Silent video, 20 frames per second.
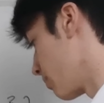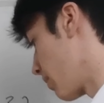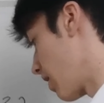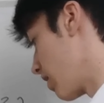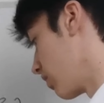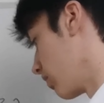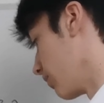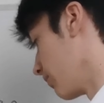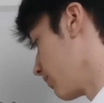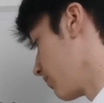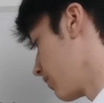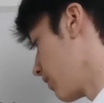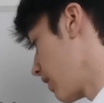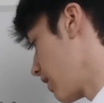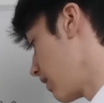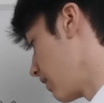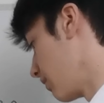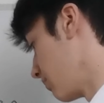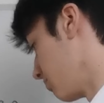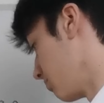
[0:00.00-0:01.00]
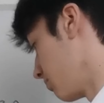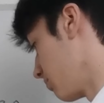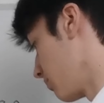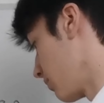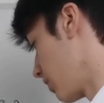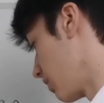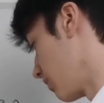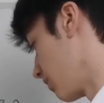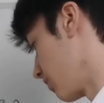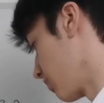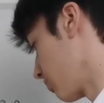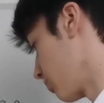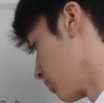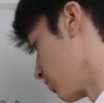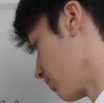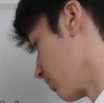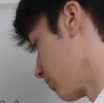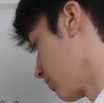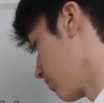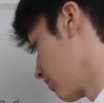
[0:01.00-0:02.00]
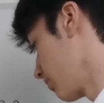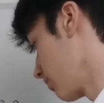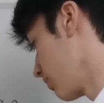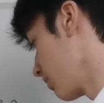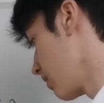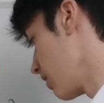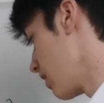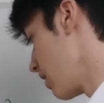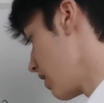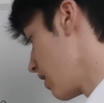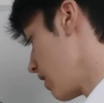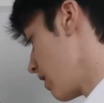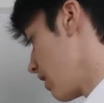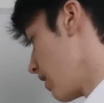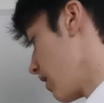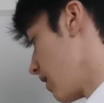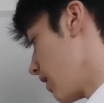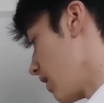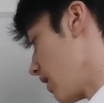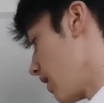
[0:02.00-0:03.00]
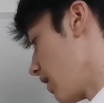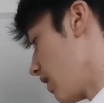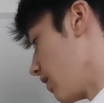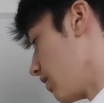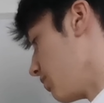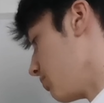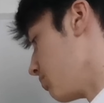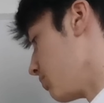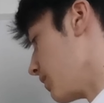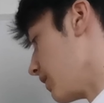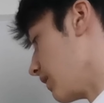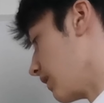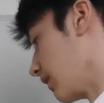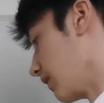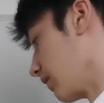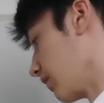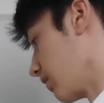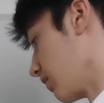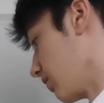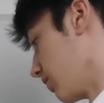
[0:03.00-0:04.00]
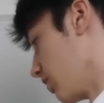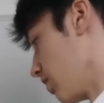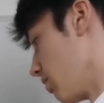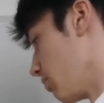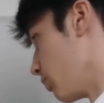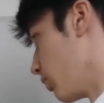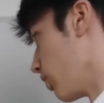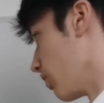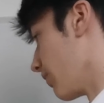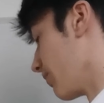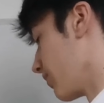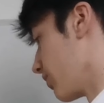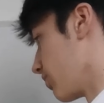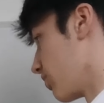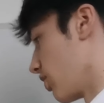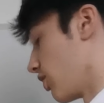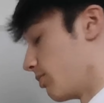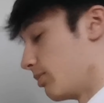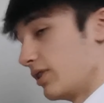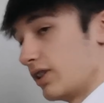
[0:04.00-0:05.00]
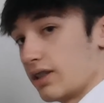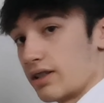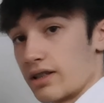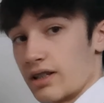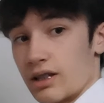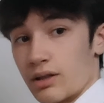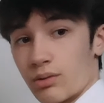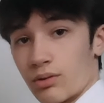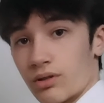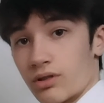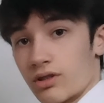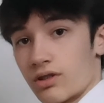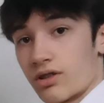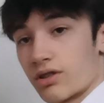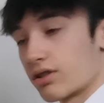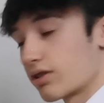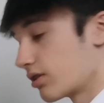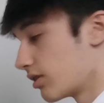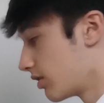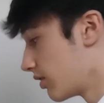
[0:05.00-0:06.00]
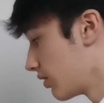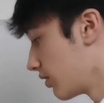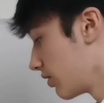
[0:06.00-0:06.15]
the power of n minus 1, n being the number of the term in the sequence.